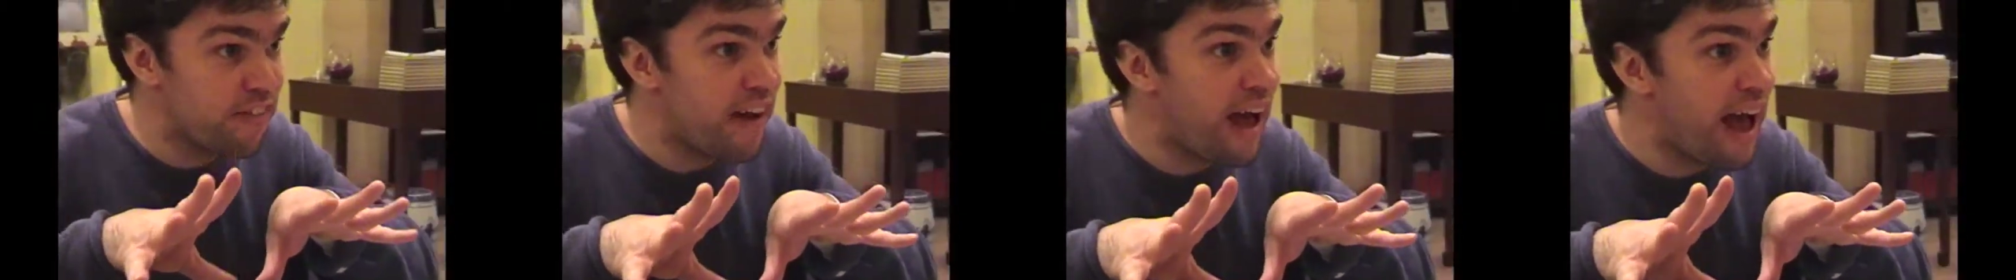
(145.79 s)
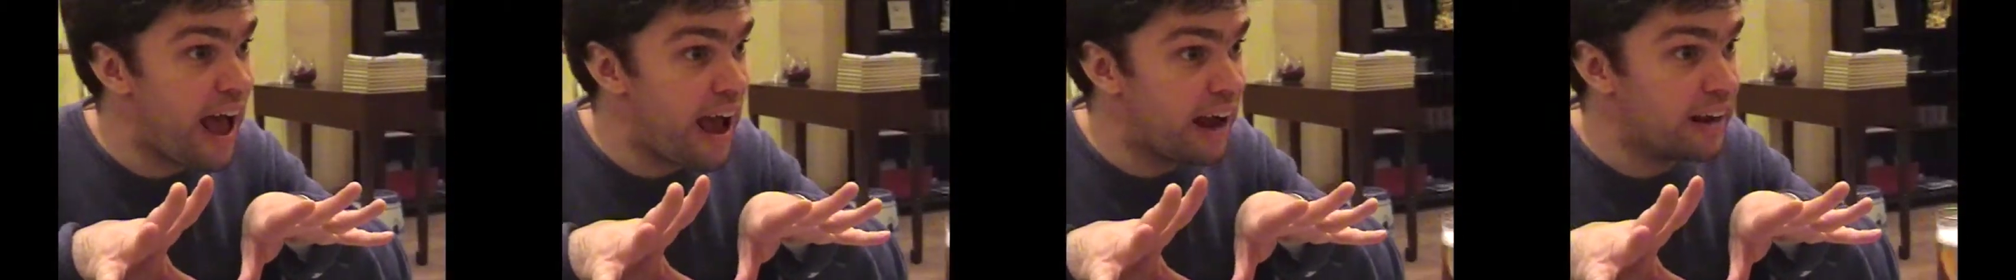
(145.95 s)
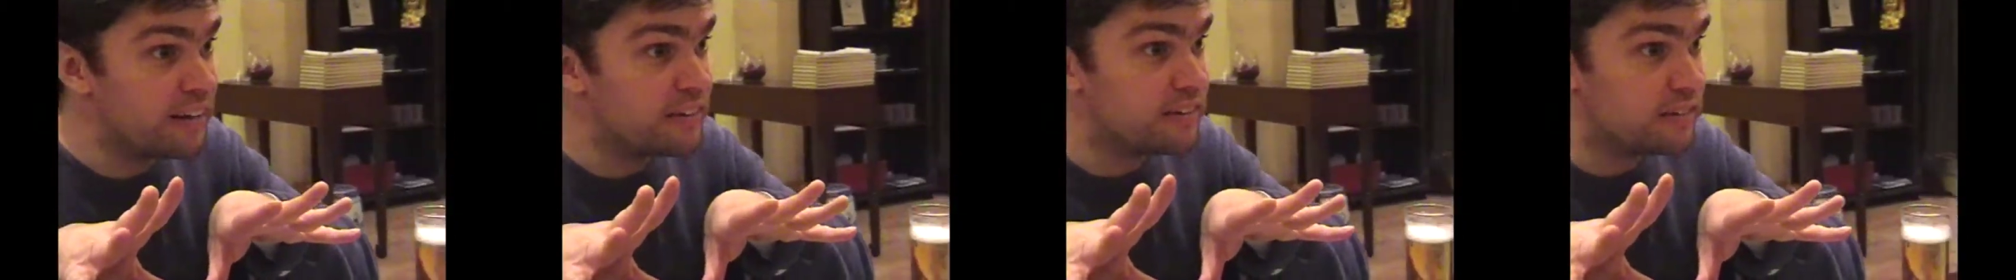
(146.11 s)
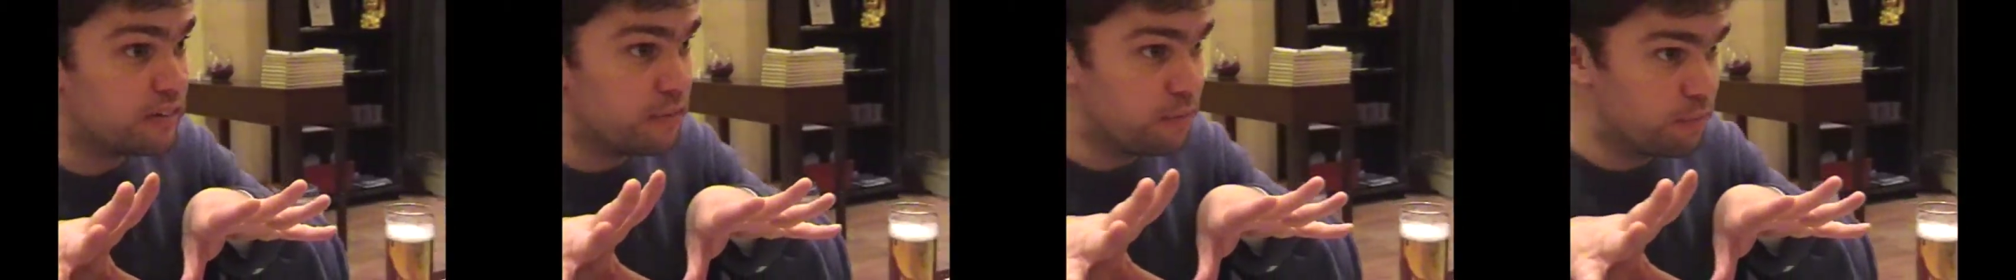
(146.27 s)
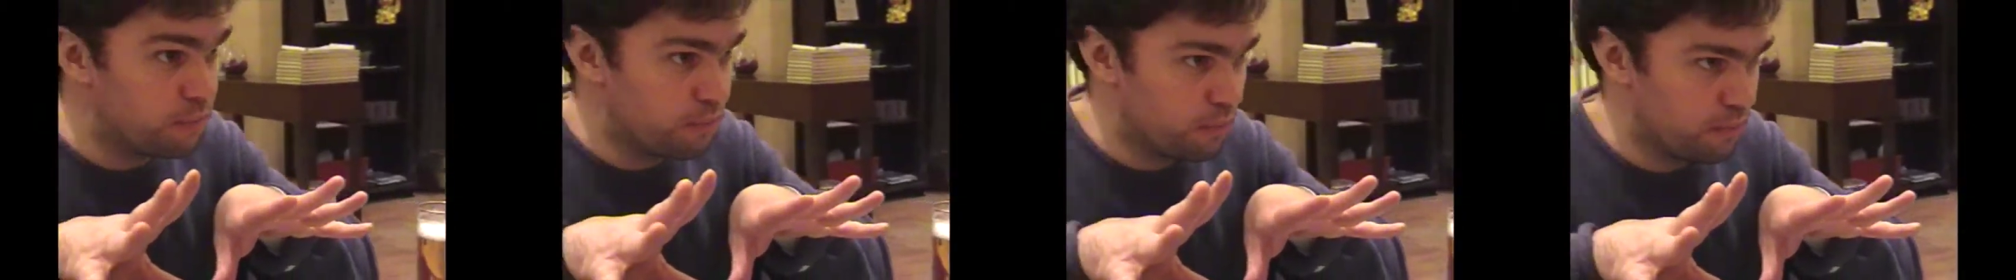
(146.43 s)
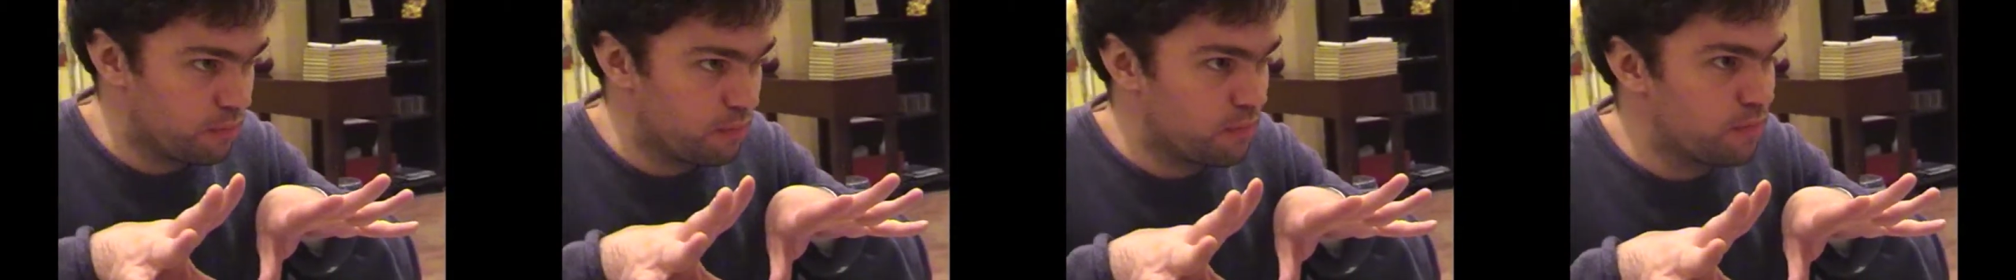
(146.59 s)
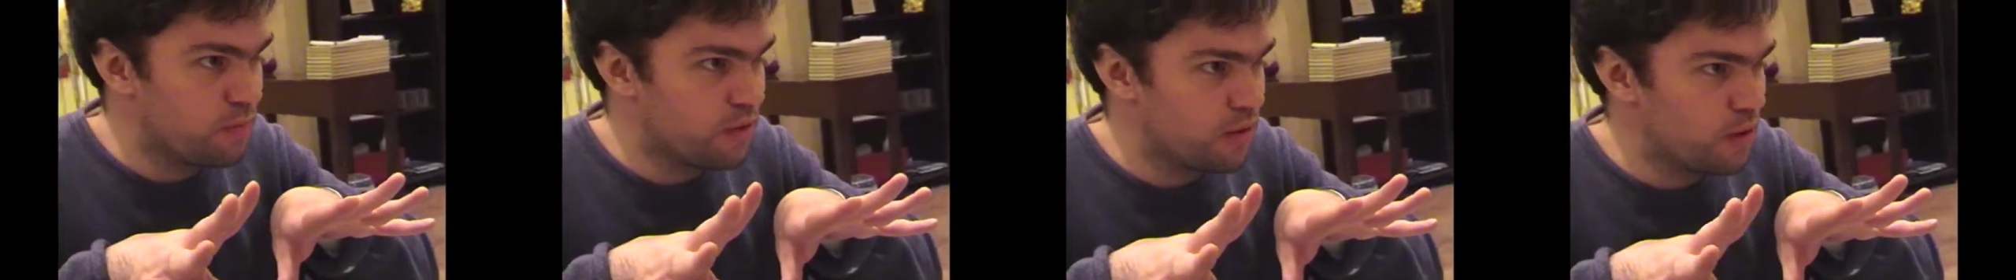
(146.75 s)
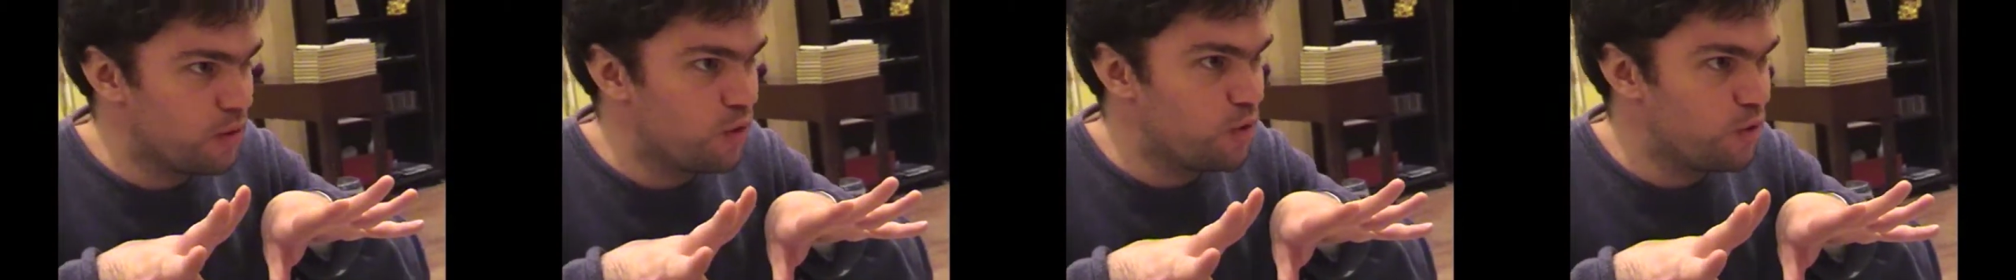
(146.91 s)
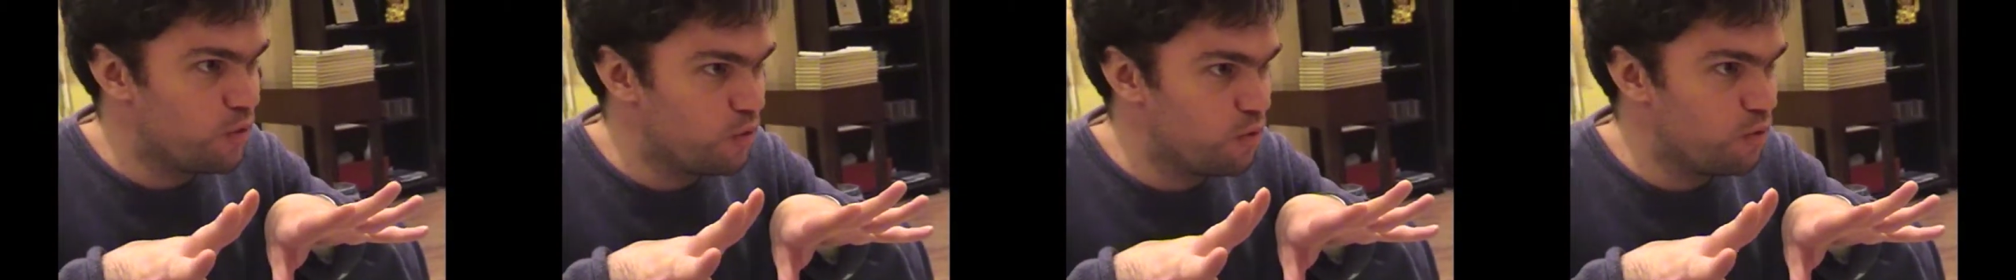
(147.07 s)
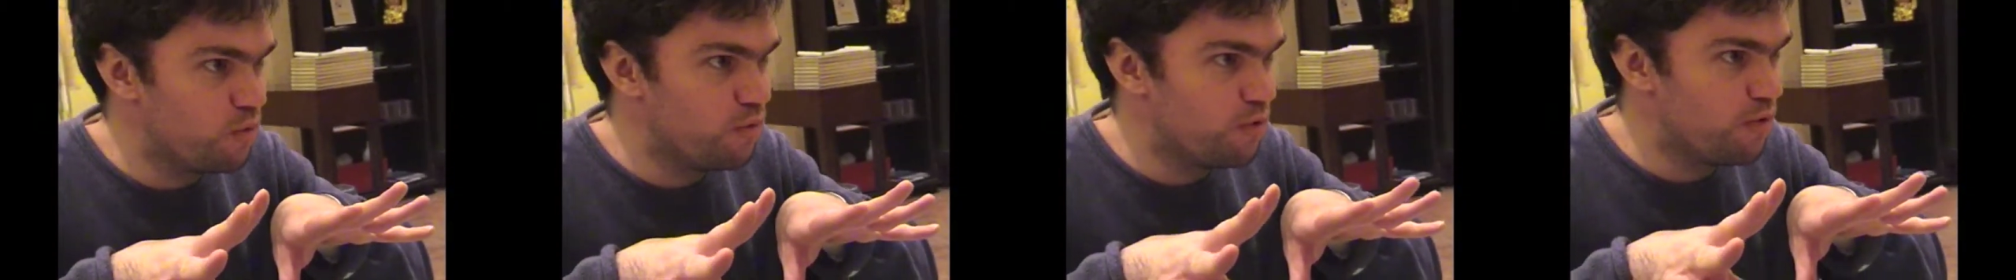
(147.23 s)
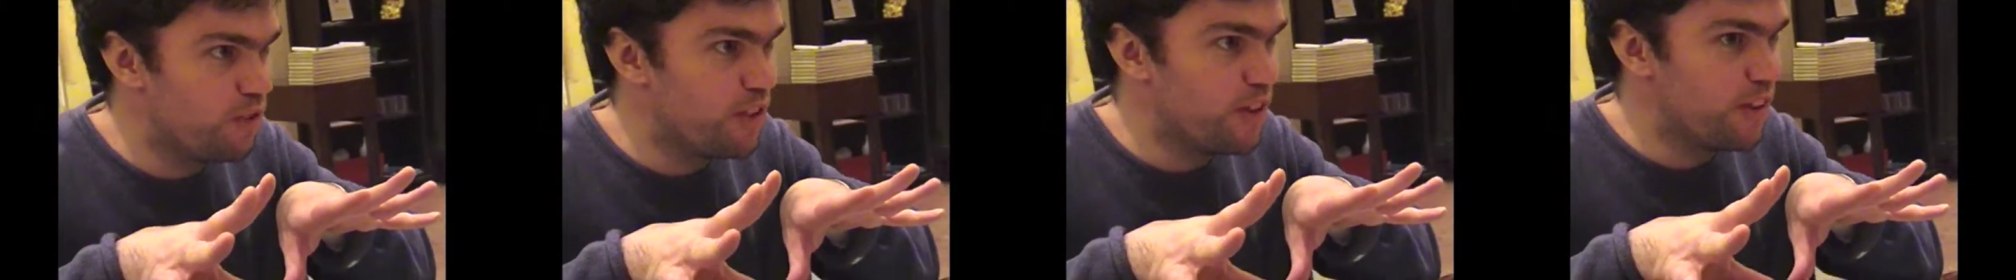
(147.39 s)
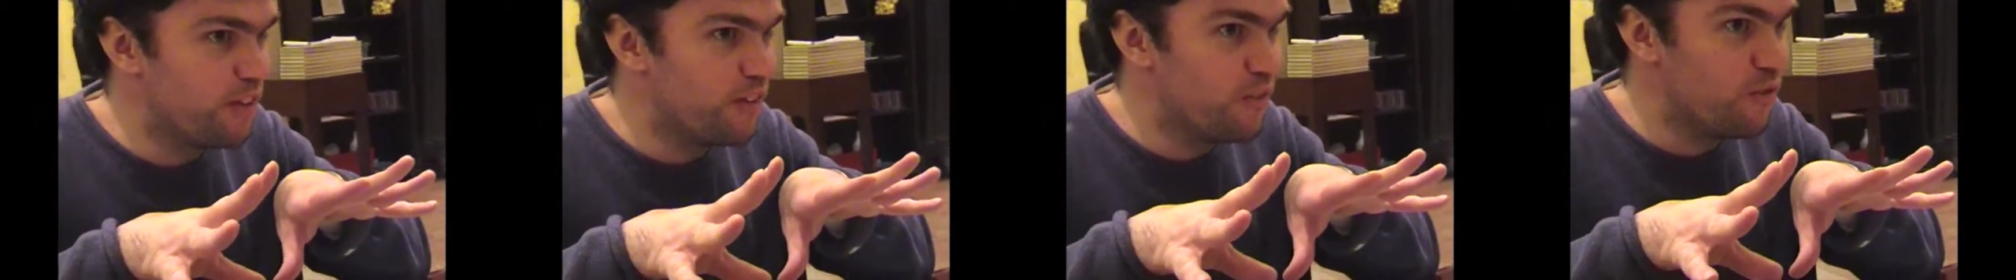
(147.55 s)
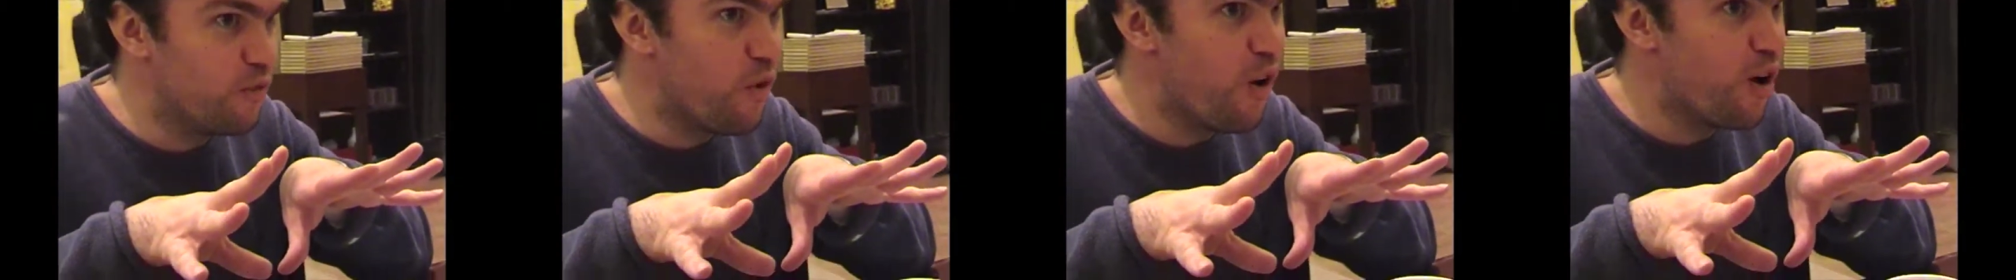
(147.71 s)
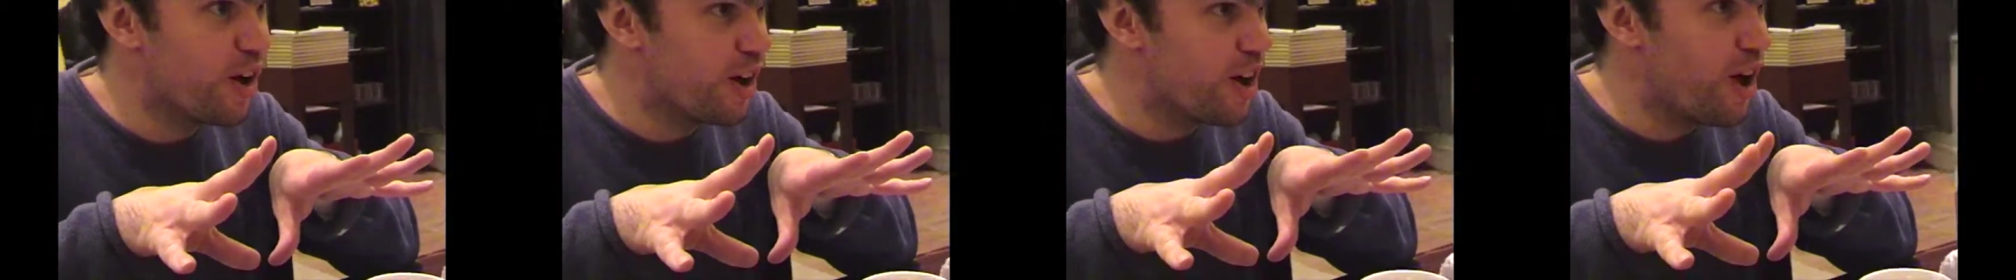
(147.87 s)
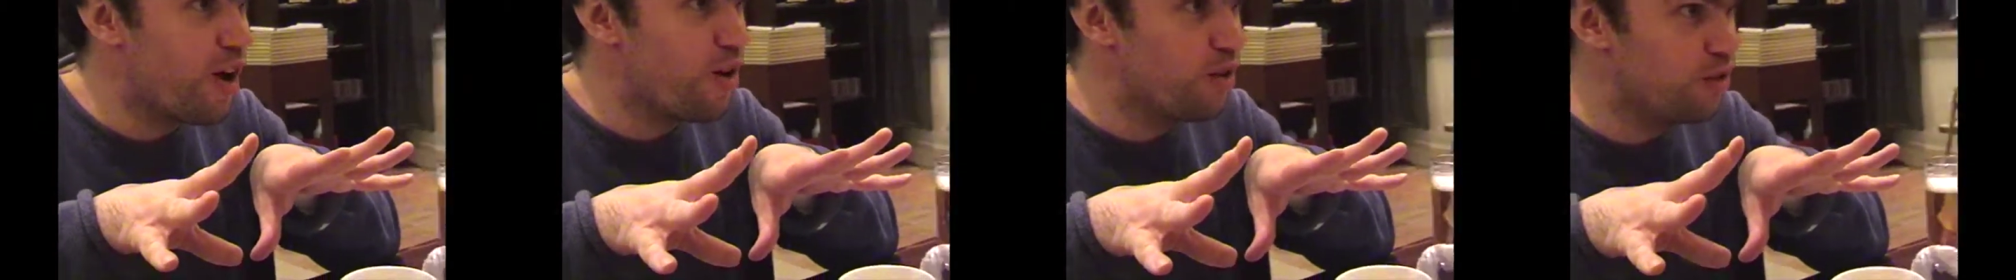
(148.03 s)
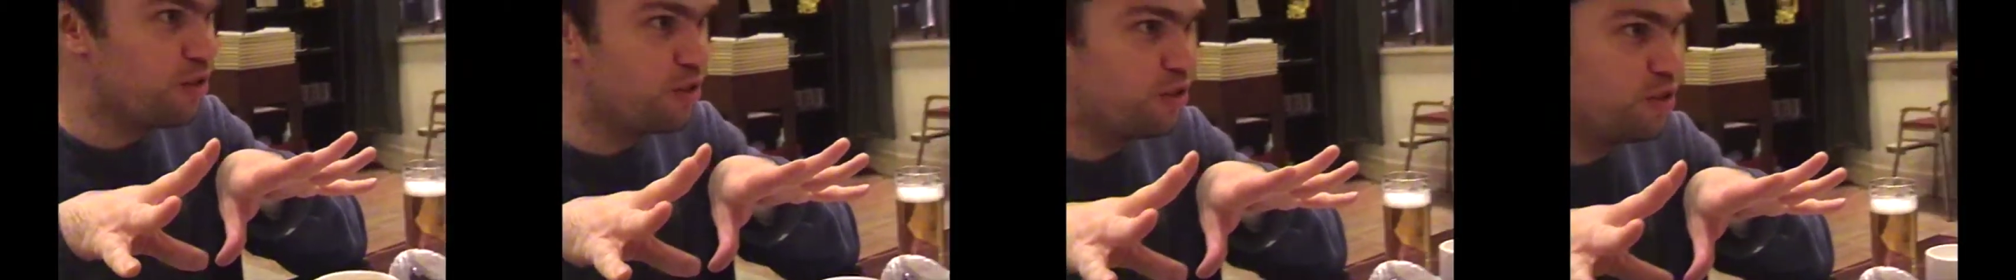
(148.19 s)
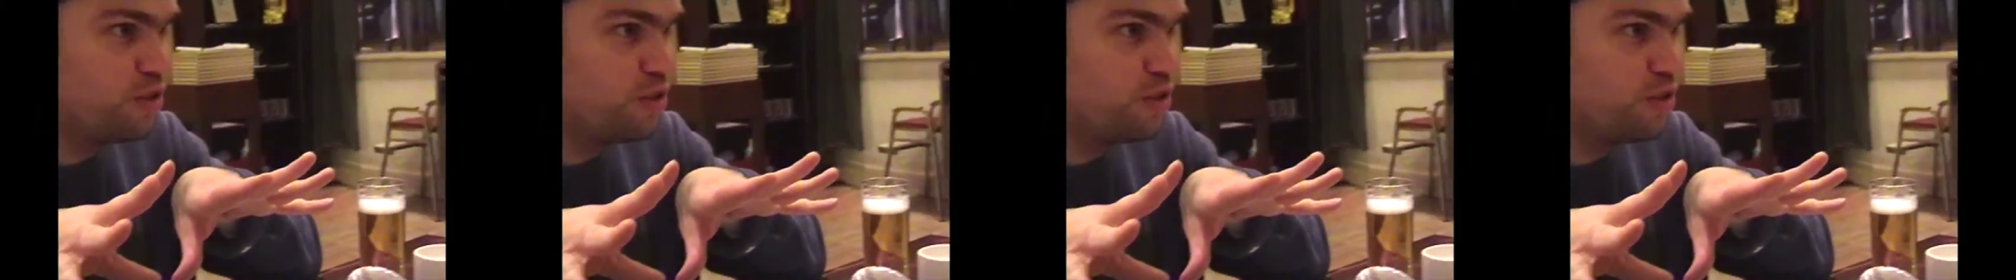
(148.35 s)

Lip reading: fact, what ghosts